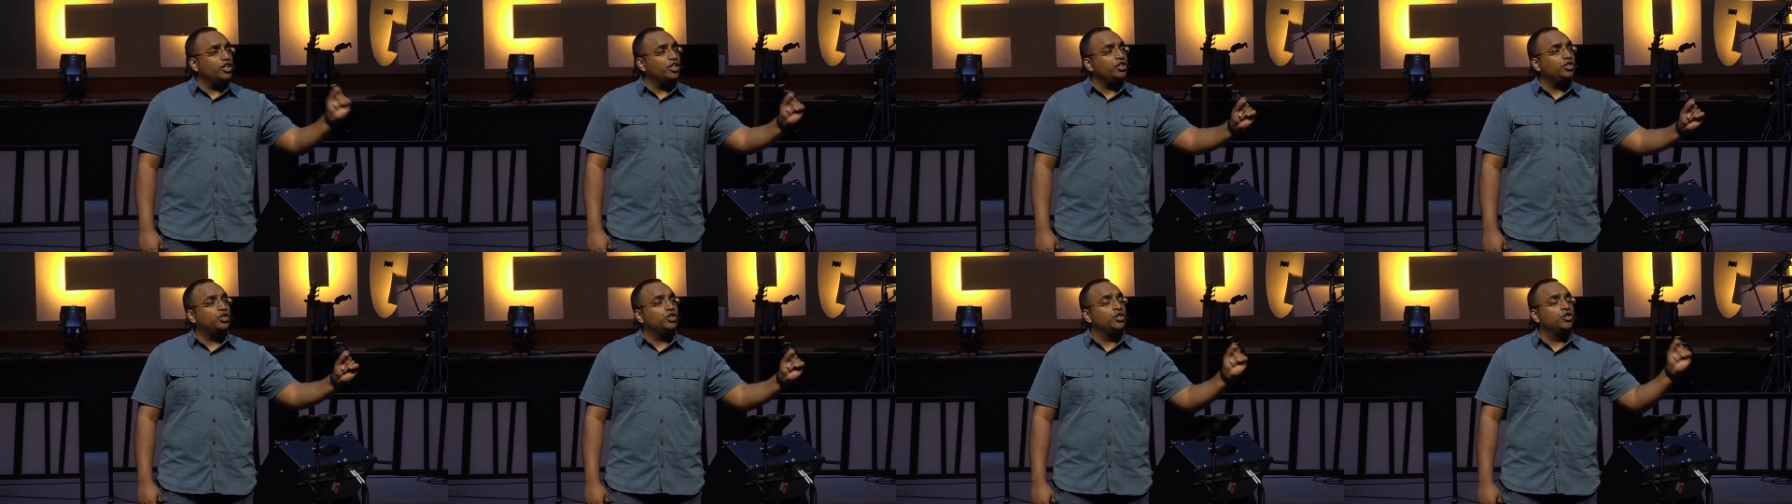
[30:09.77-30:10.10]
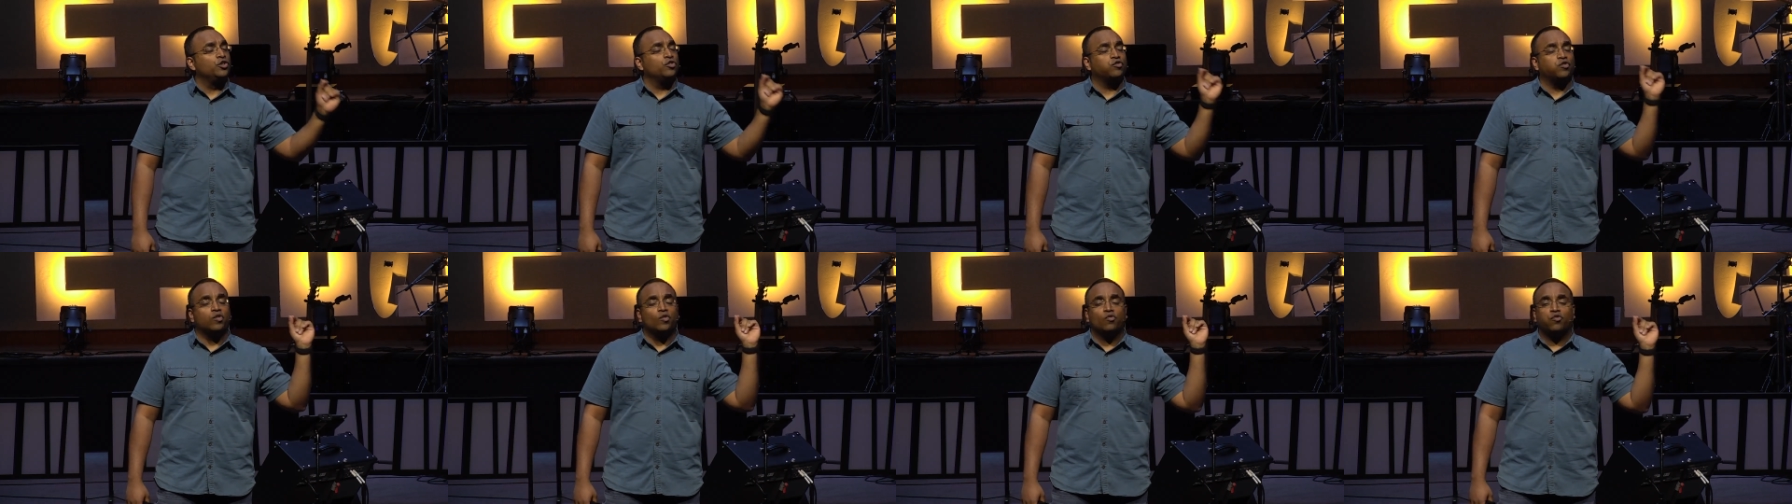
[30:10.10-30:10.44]
to
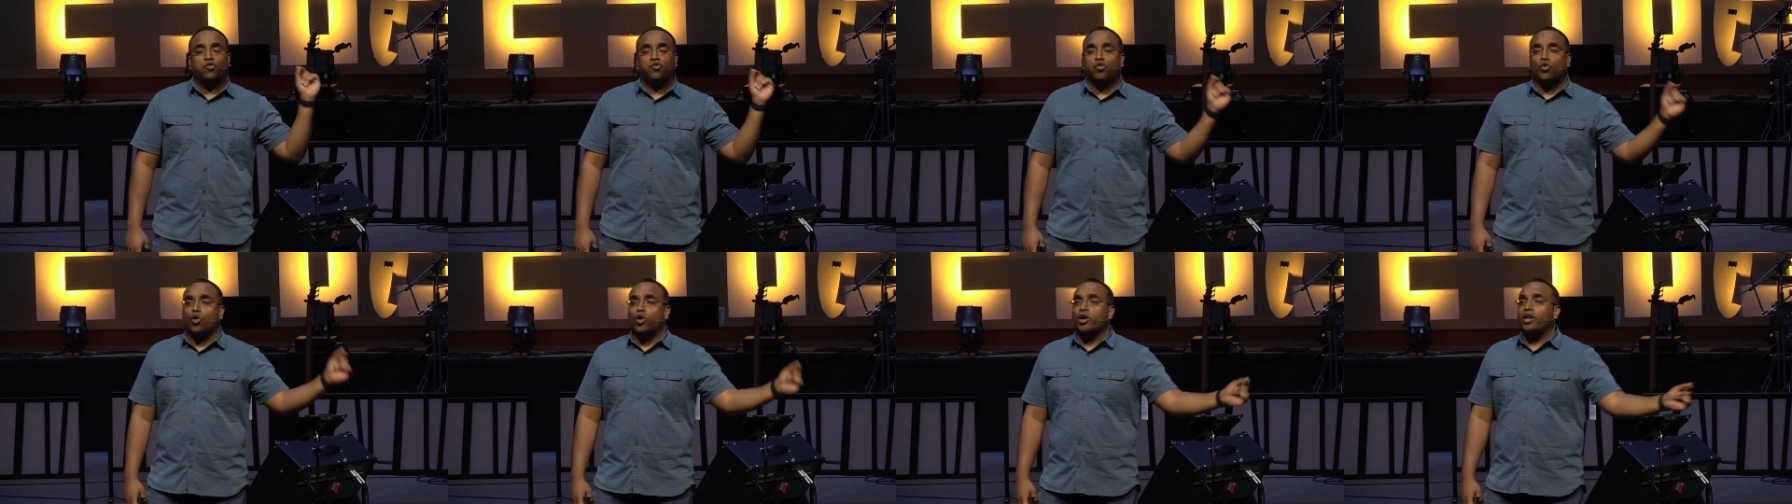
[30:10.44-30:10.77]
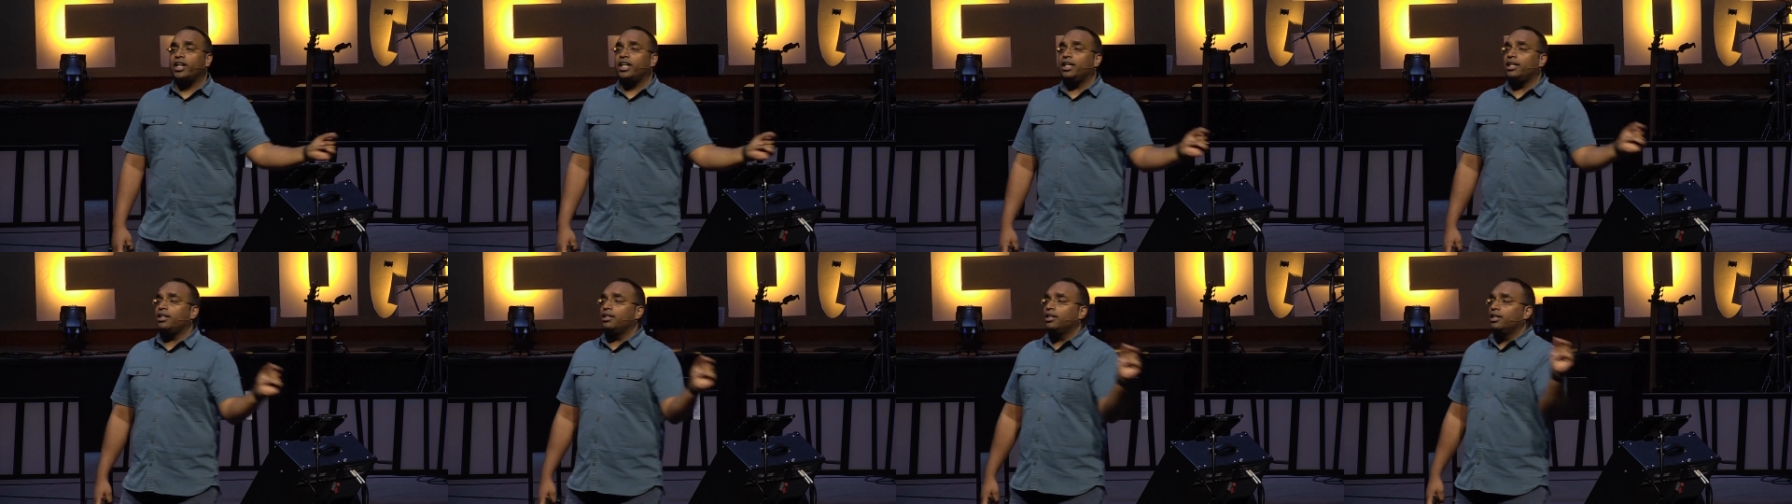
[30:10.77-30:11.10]
do from
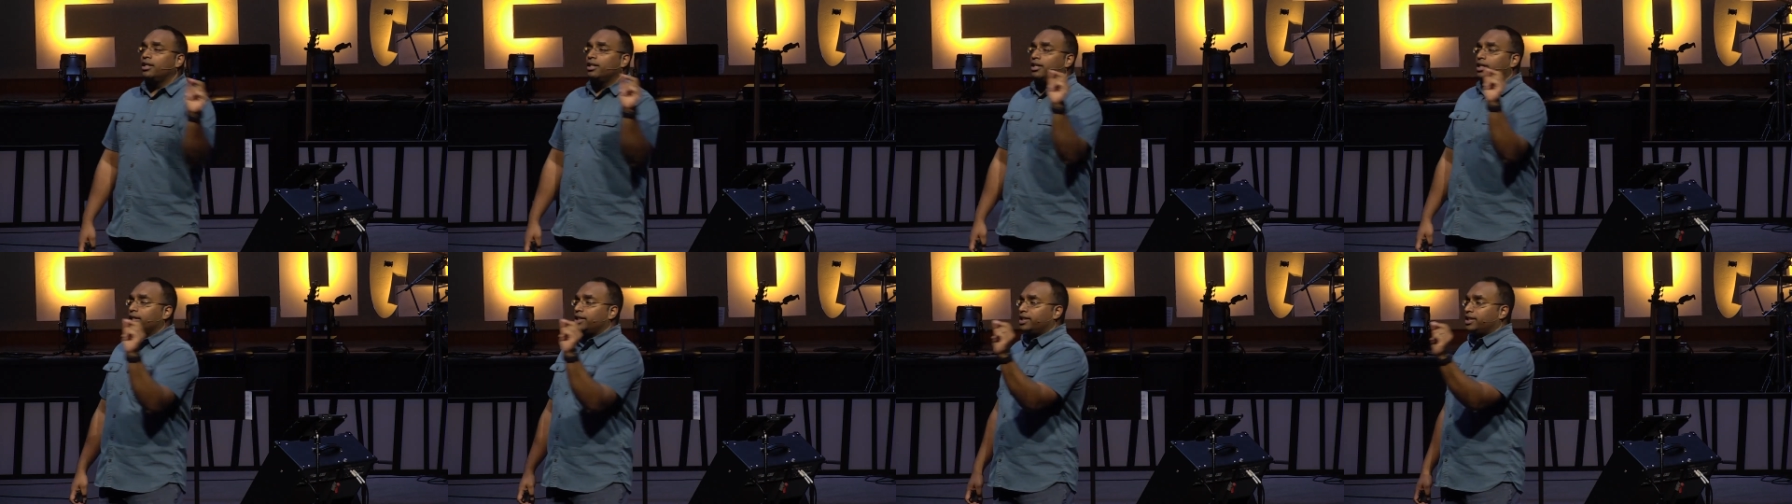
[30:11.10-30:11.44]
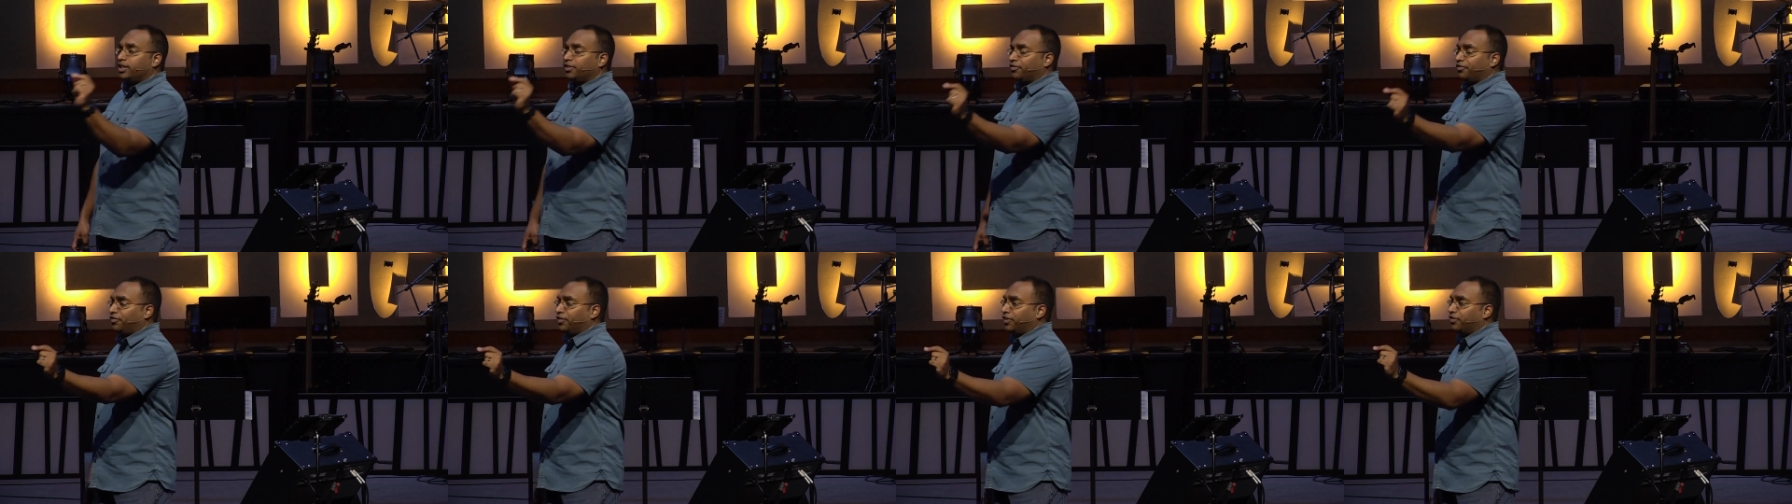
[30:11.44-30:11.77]
40
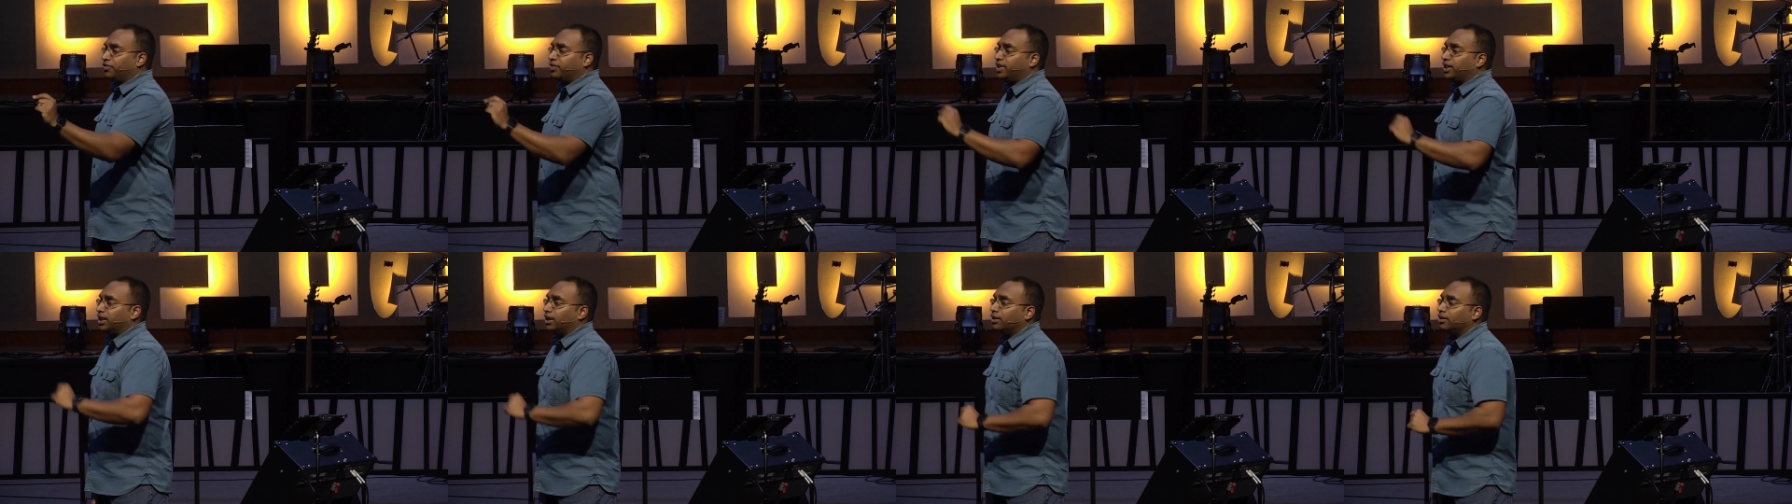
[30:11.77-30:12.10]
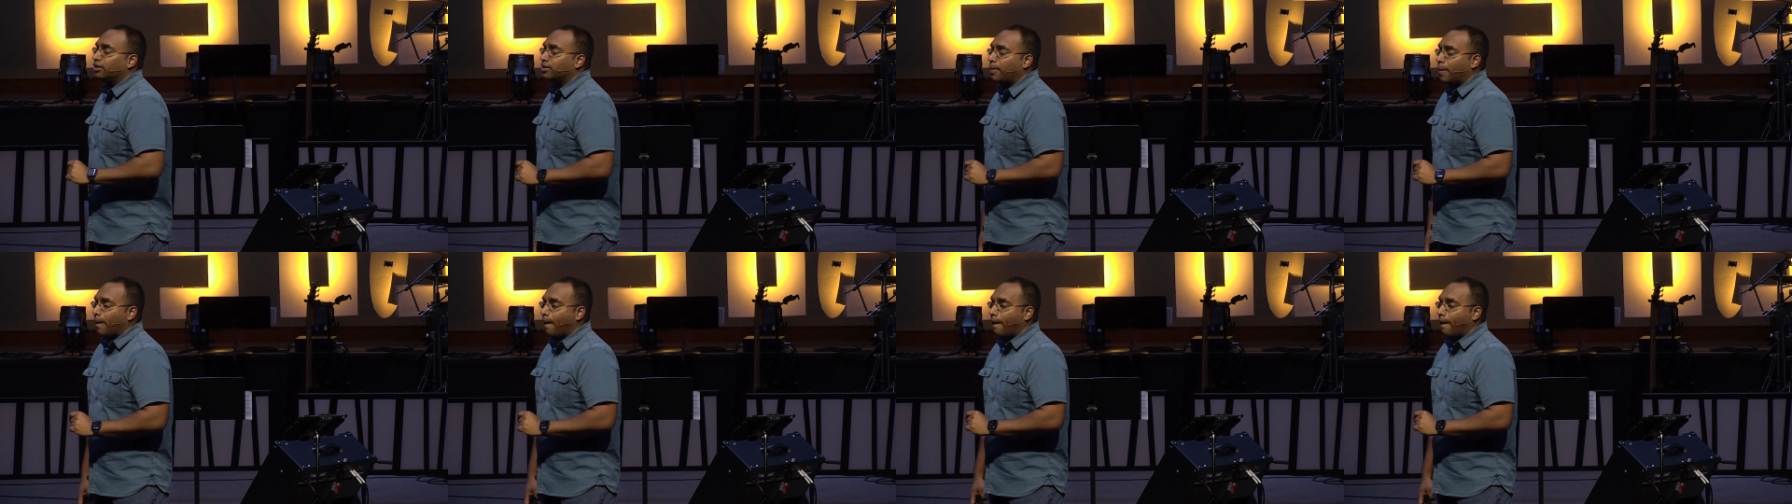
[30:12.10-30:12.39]
to 50?